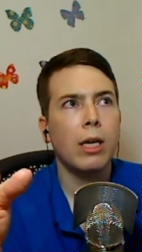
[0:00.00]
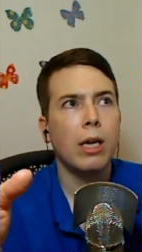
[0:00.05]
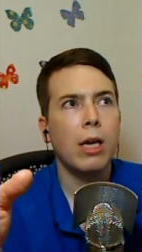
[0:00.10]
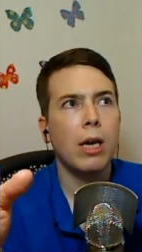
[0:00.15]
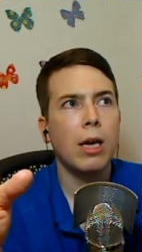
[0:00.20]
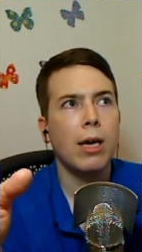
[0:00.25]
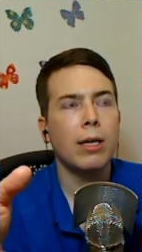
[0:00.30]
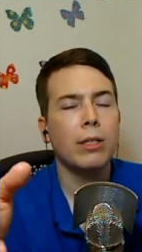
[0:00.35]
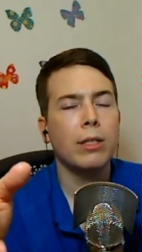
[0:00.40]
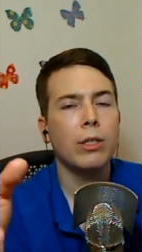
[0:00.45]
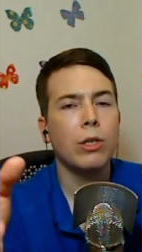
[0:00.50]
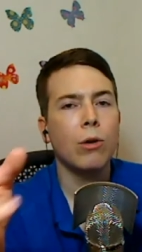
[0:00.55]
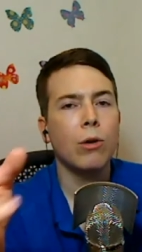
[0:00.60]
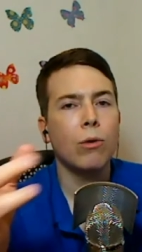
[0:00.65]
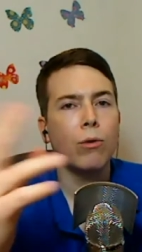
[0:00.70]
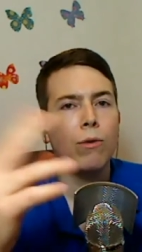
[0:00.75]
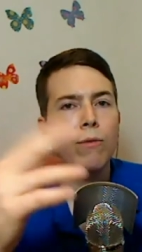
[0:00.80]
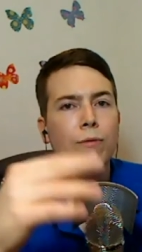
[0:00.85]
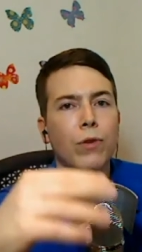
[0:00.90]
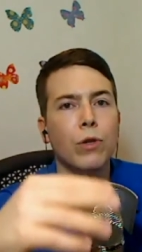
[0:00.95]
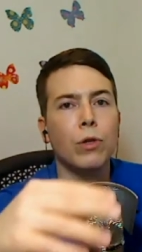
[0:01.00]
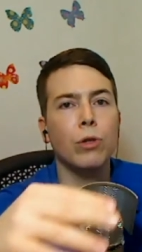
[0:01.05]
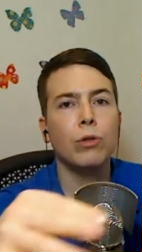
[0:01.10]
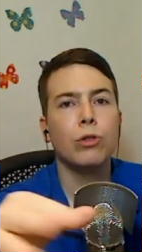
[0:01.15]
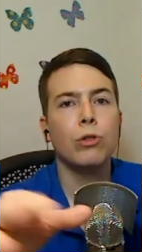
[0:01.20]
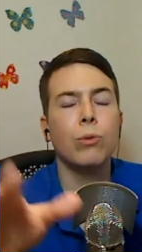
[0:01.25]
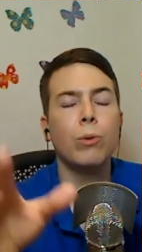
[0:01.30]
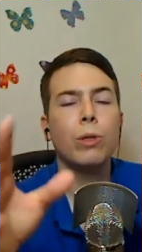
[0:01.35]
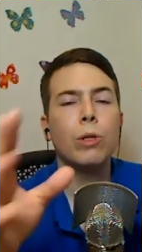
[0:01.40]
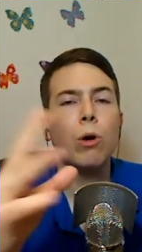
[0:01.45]
you know, if you're
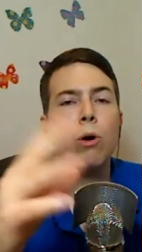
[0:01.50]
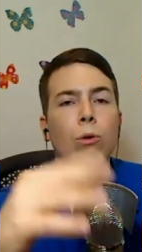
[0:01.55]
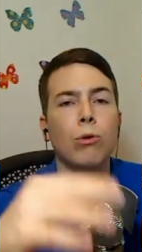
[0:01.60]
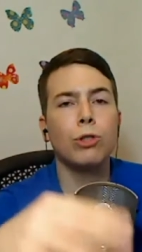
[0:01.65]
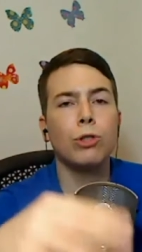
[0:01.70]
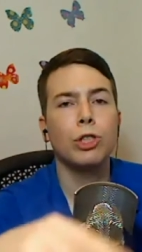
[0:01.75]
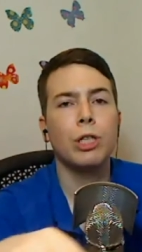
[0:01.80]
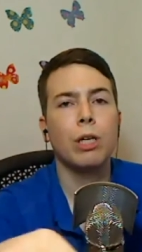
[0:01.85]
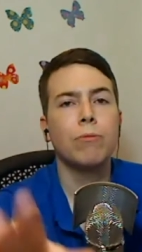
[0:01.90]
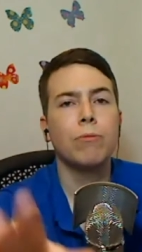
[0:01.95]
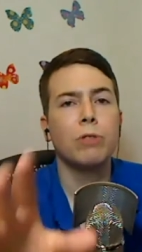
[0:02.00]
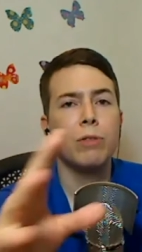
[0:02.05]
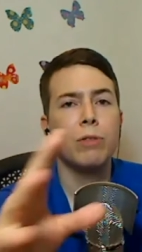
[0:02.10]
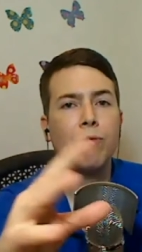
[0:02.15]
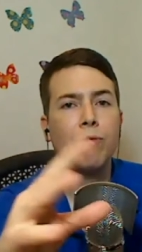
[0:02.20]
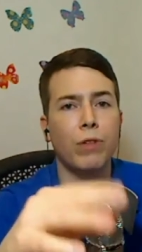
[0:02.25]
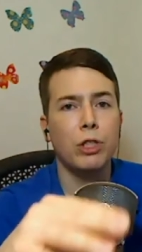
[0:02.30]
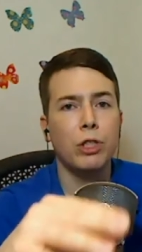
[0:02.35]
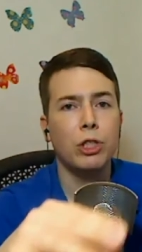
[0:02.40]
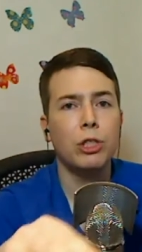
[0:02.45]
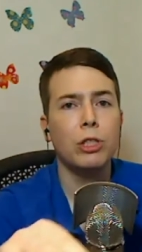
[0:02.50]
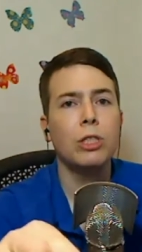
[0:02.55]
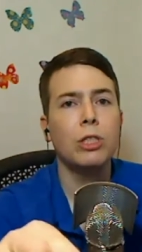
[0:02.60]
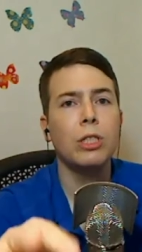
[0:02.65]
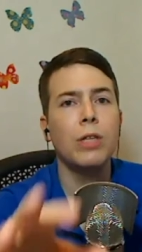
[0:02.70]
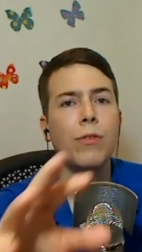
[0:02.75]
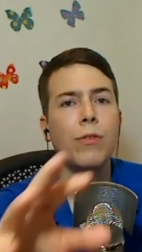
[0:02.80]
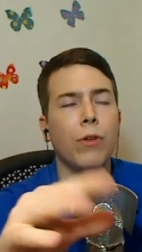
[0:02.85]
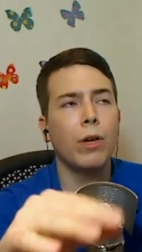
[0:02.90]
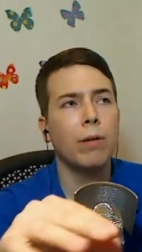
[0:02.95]
doing the whole
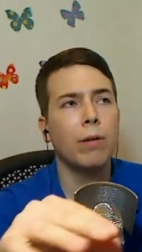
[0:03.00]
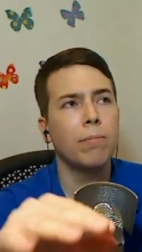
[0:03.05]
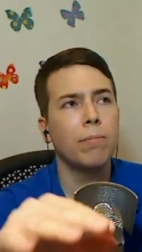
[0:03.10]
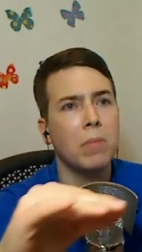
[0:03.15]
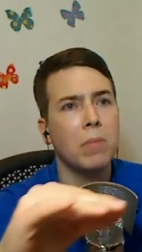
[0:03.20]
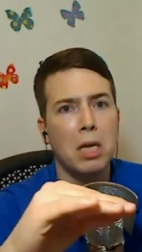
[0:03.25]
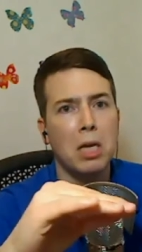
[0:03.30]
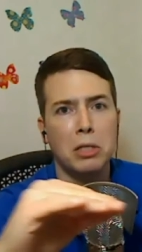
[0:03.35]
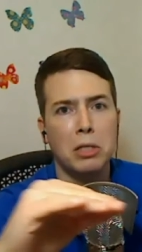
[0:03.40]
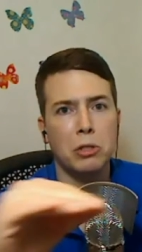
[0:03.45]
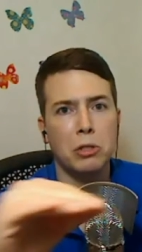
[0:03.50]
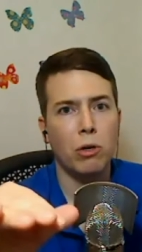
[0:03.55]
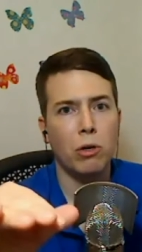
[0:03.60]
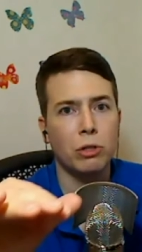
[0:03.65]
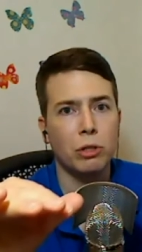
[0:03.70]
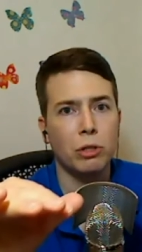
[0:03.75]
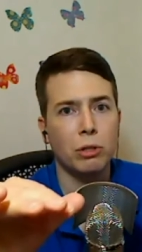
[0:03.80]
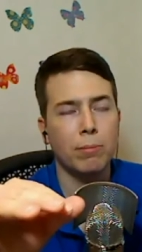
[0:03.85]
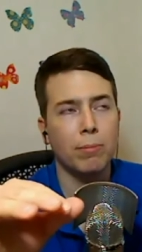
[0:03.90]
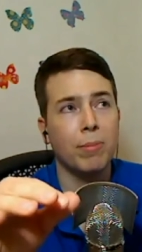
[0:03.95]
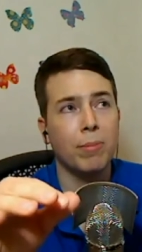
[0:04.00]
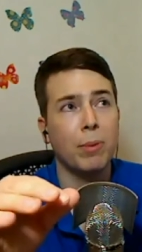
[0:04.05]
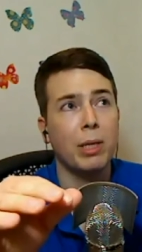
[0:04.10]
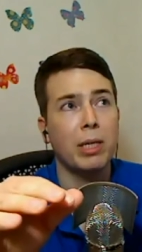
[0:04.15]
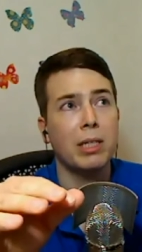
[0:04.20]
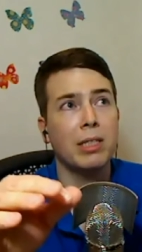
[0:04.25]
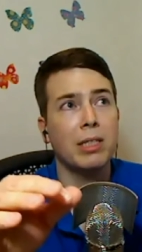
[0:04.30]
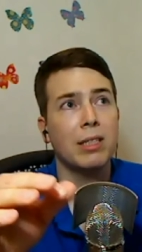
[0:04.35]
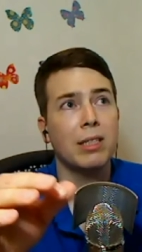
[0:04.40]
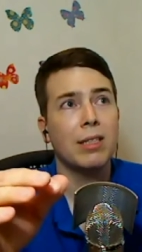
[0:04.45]
self-sufficiency thing, that's awesome,
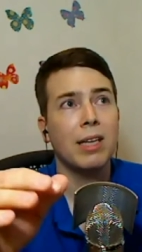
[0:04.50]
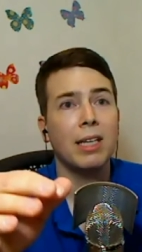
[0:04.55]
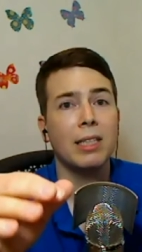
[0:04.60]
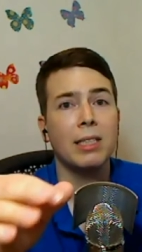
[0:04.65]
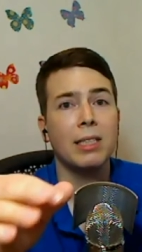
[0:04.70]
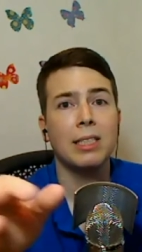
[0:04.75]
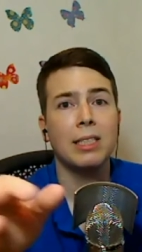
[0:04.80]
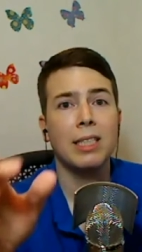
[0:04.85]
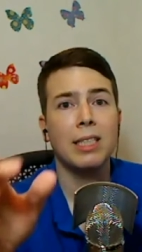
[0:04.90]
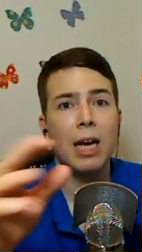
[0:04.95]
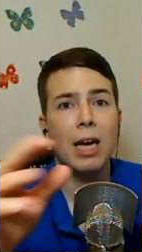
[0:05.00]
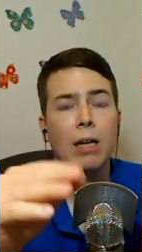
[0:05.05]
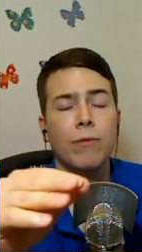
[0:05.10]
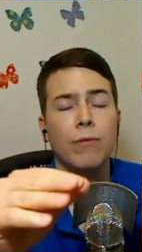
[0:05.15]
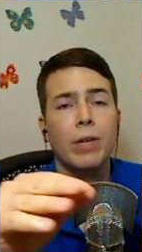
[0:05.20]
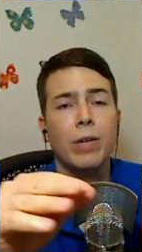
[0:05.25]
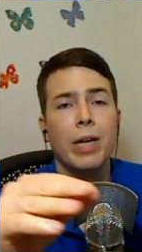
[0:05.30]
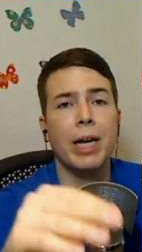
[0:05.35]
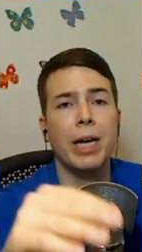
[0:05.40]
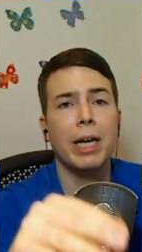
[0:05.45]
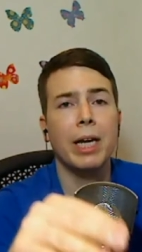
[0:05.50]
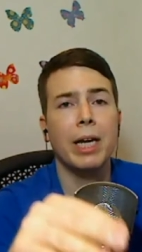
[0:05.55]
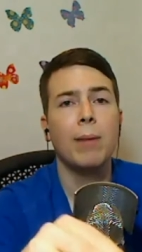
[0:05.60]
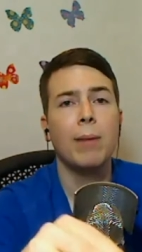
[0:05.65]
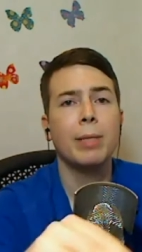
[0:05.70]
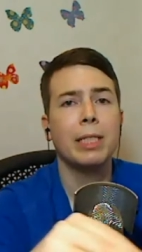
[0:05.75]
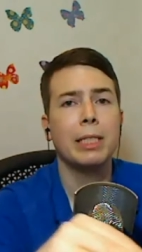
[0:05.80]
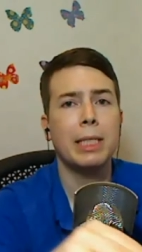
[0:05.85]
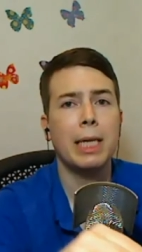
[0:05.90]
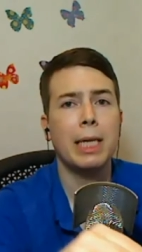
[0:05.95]
but that's kind of an
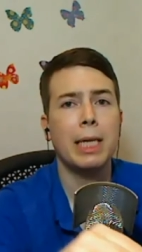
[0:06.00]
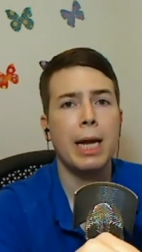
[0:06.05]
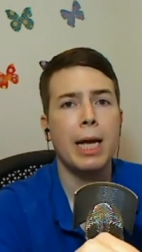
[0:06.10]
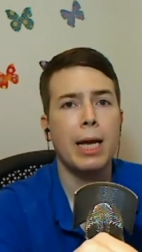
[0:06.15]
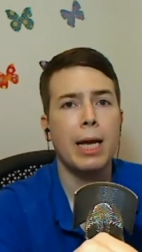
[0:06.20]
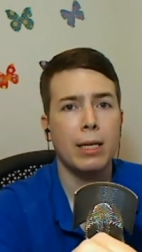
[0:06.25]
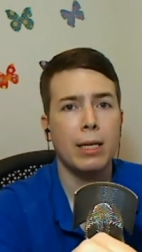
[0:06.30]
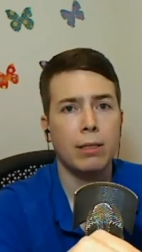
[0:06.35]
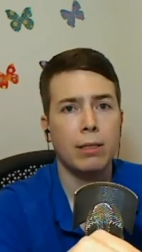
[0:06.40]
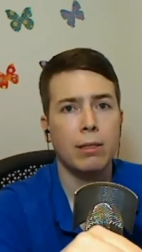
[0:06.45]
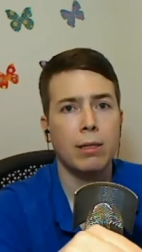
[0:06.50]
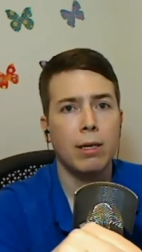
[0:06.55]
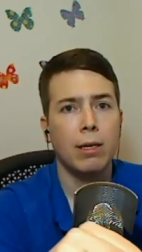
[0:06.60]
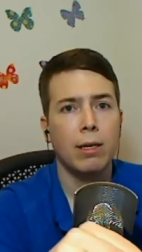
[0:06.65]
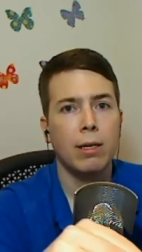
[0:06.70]
economic dead end,